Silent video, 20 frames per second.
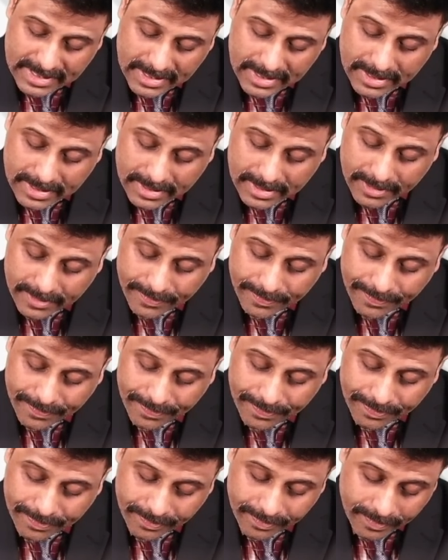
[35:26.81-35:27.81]
here,
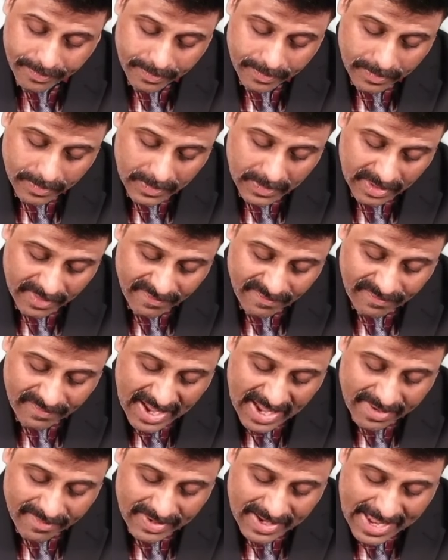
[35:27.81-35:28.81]

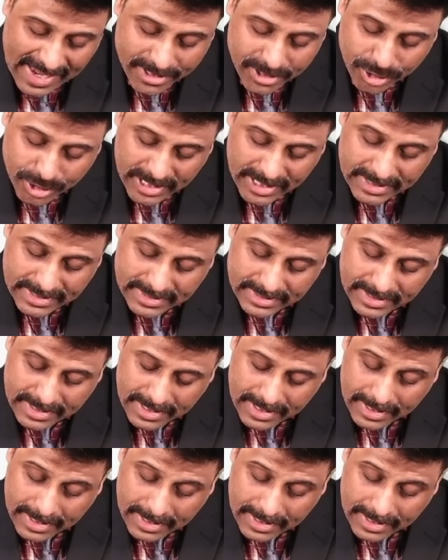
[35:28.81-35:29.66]
5 lakh shares.